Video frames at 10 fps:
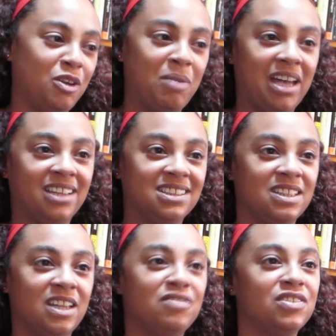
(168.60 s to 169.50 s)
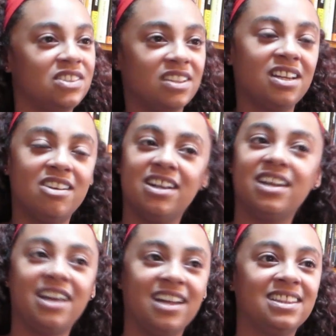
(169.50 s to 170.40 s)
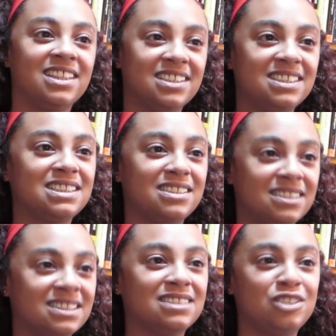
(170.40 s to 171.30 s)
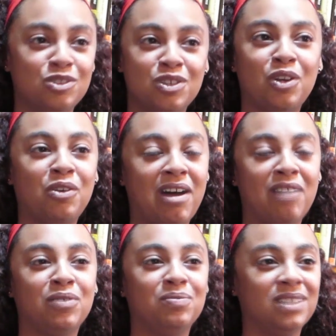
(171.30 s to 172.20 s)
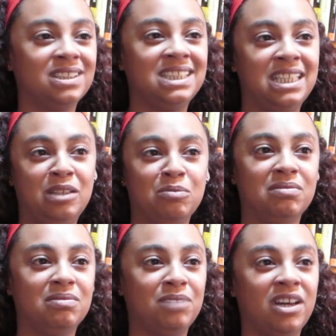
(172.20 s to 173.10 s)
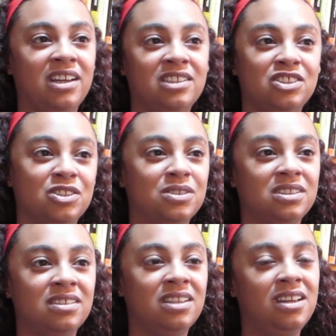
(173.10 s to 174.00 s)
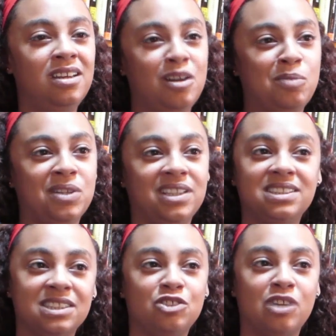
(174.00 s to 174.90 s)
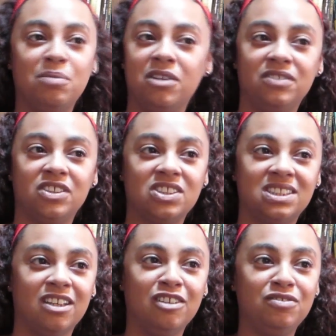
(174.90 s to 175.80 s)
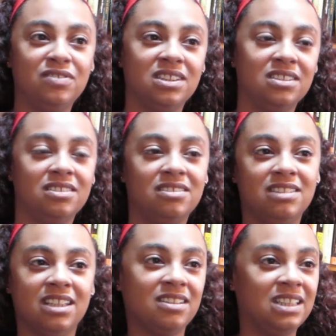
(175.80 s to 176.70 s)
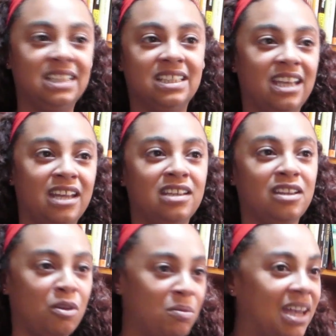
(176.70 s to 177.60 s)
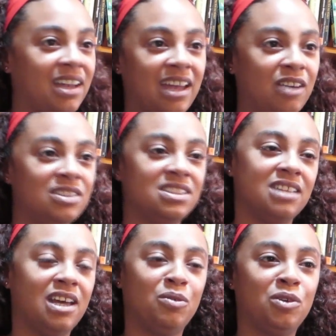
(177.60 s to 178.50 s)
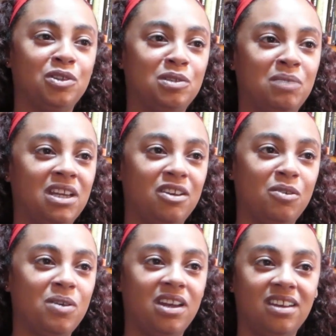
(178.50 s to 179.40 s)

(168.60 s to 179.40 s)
go back into life and you're like, all right, I got this, because you have a team behind you and a place to drop off your stuff and get clean again and go back out into that world and make your way.